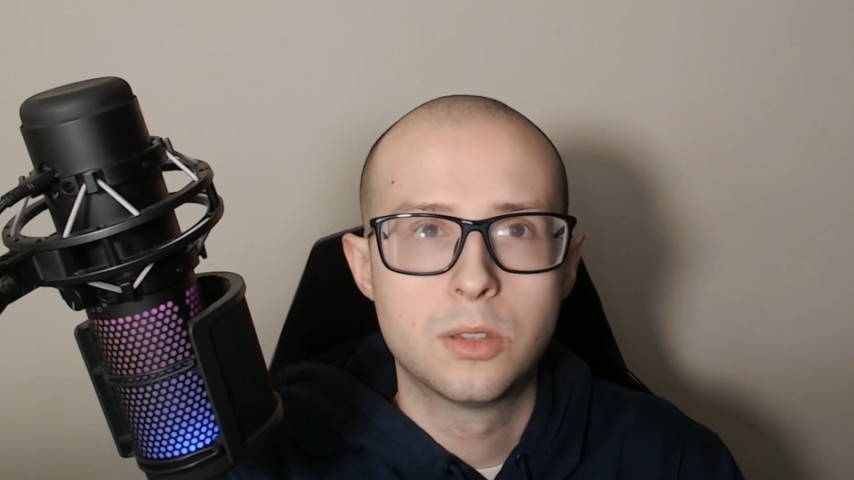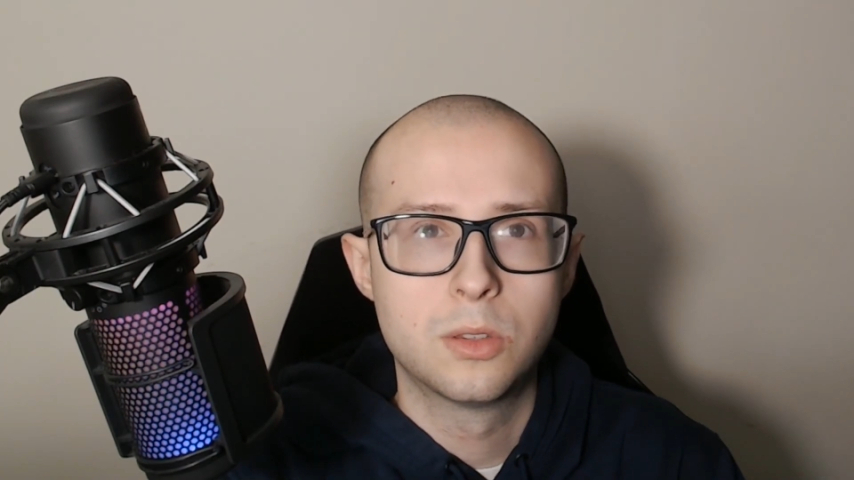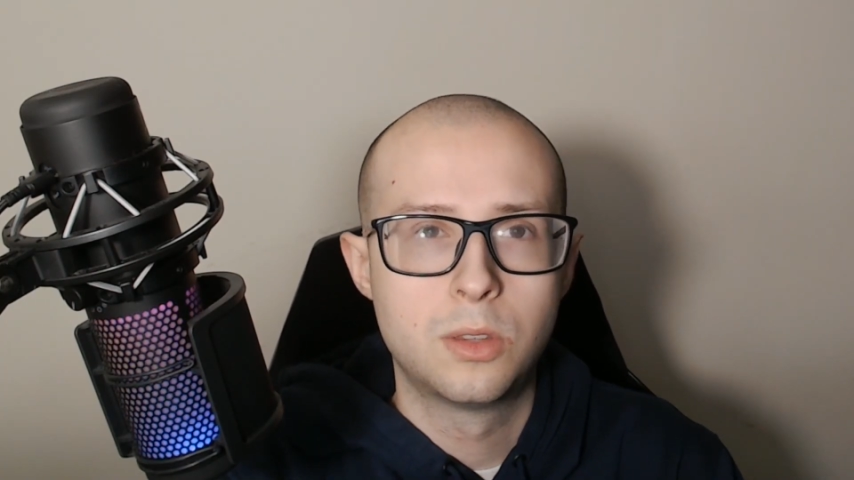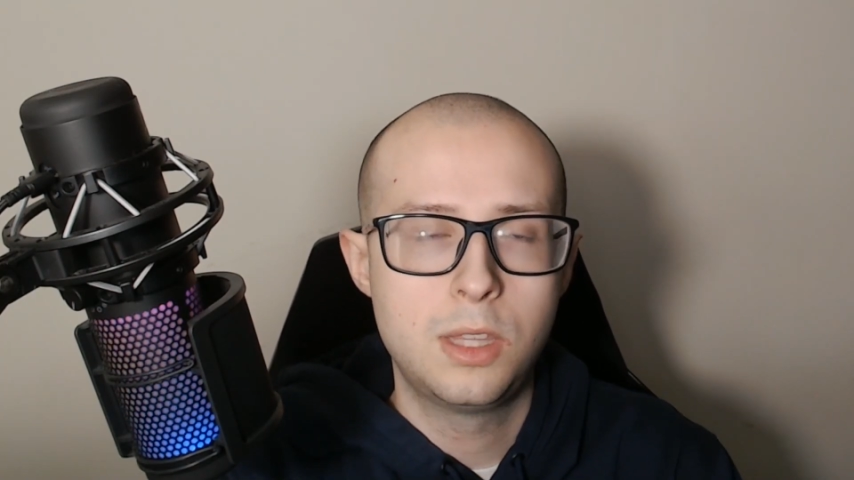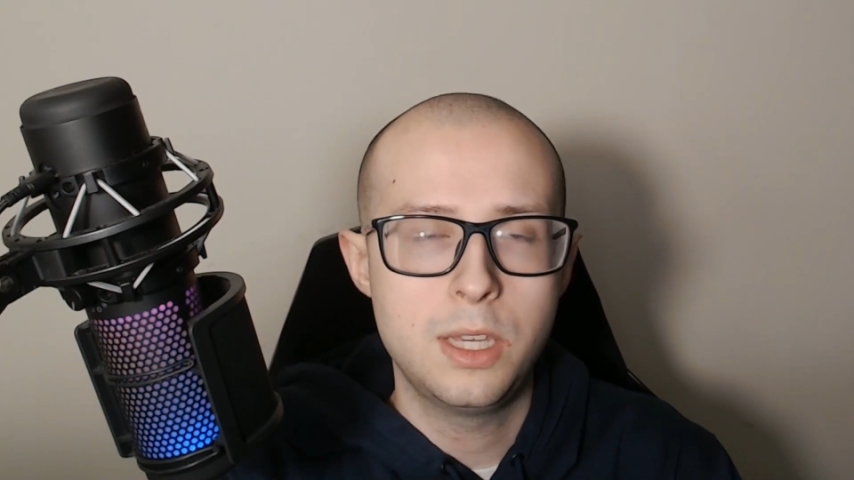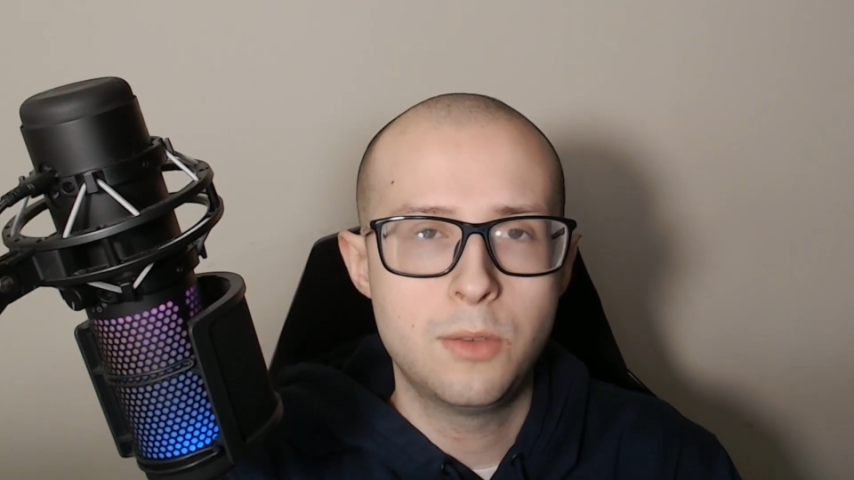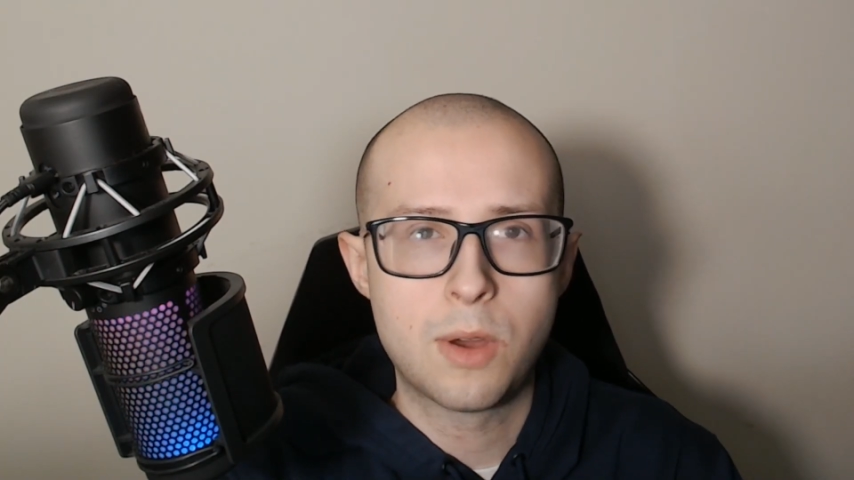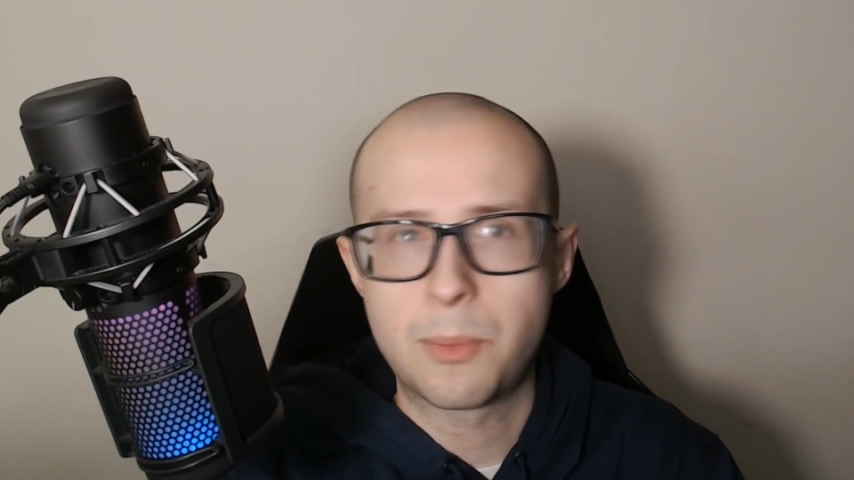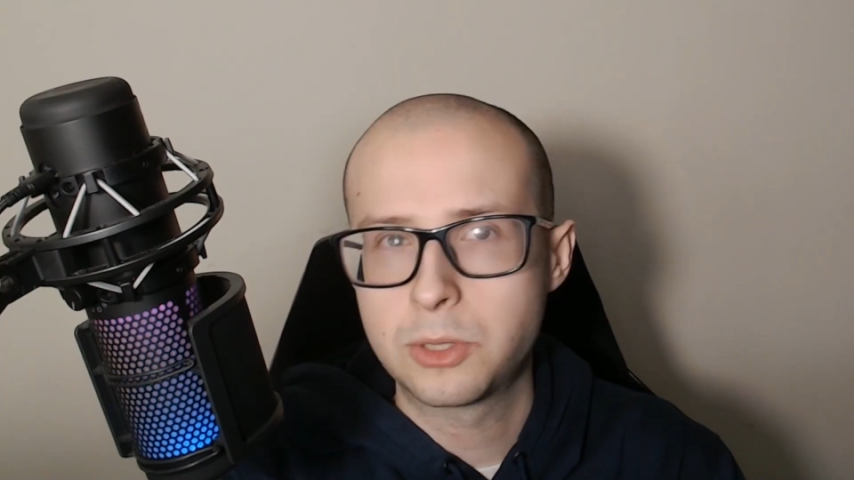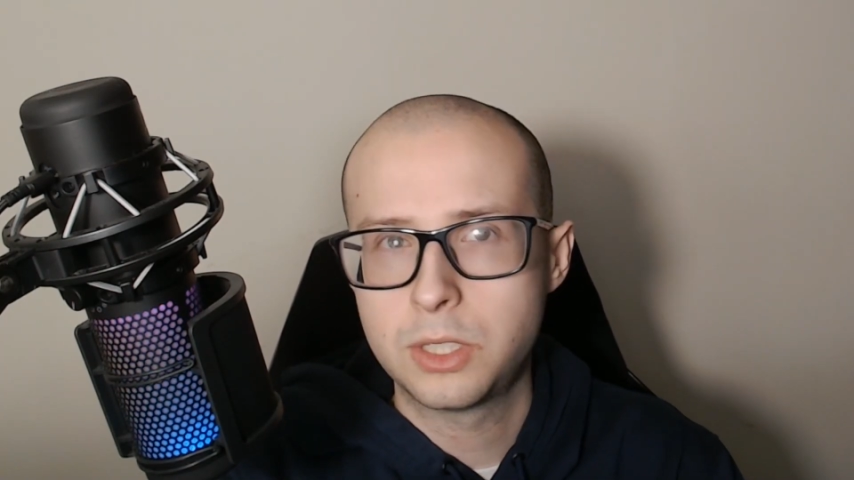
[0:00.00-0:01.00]
The
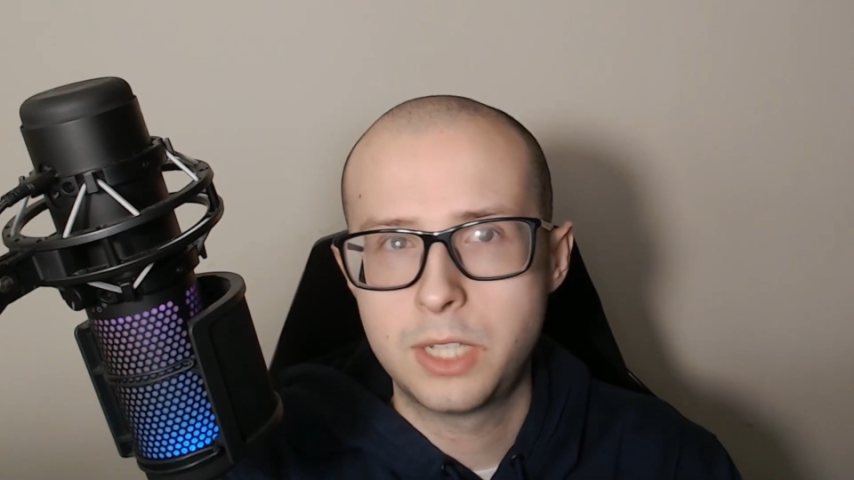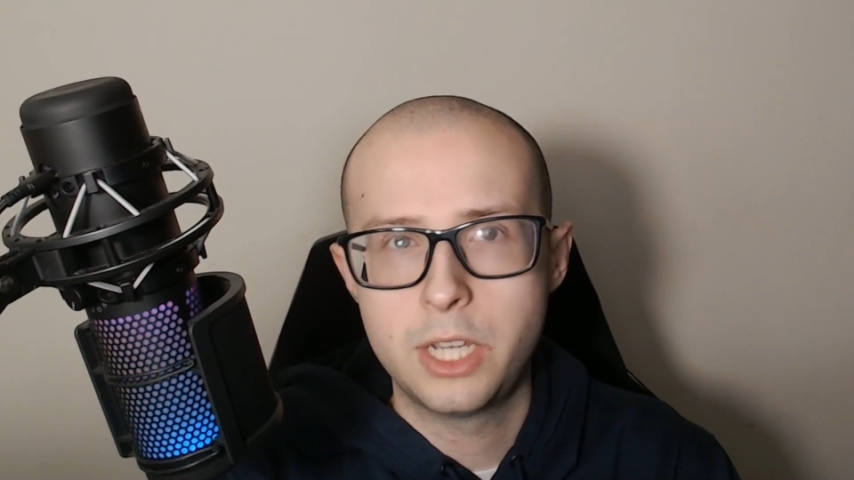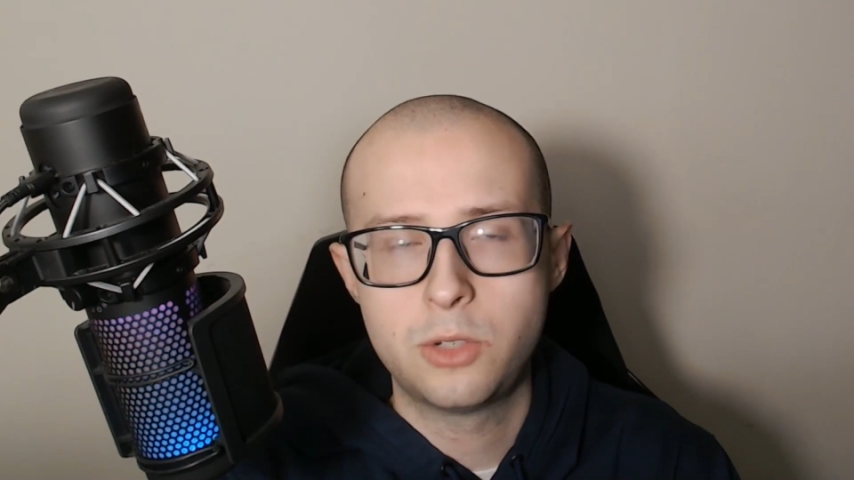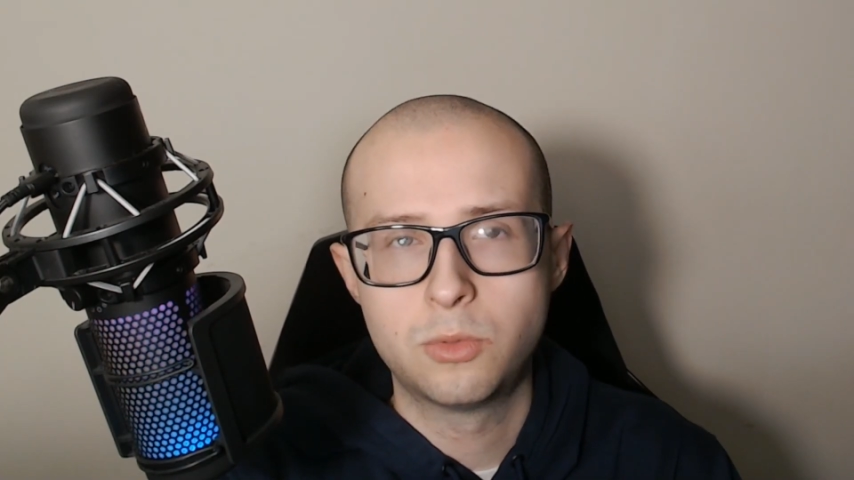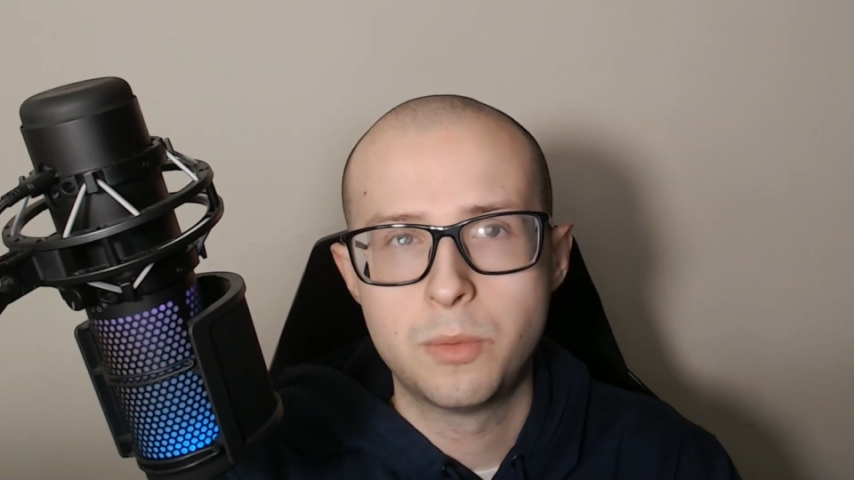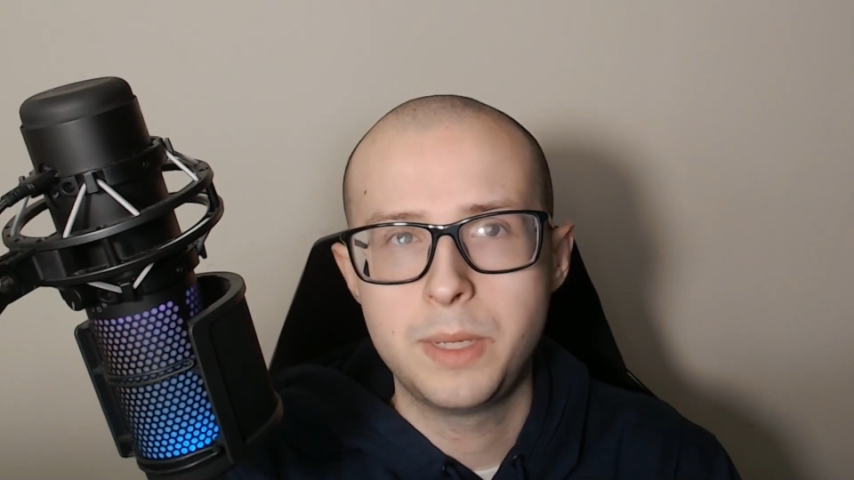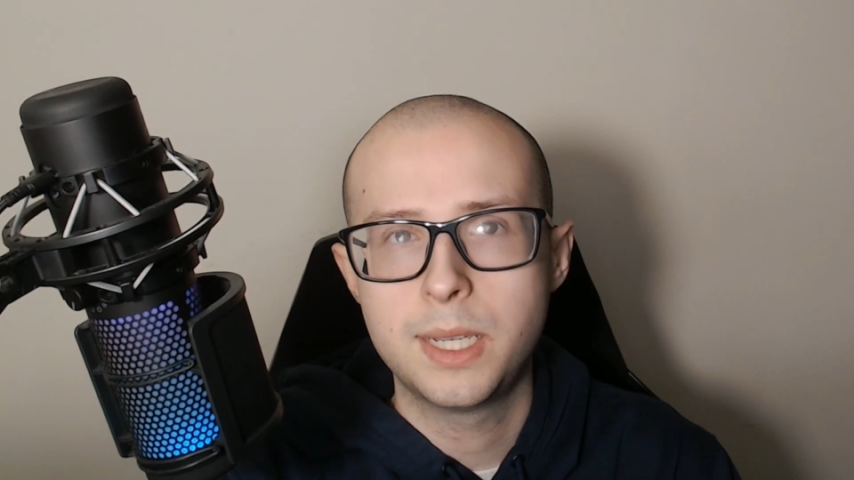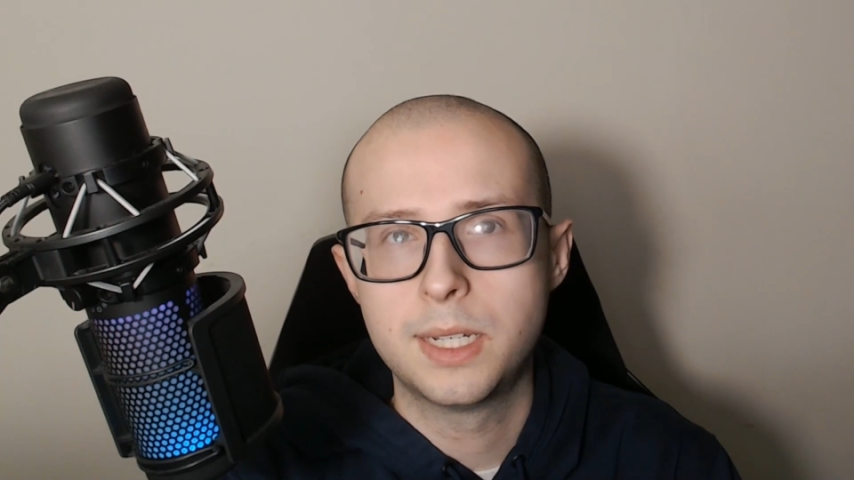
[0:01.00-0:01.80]
representation will meet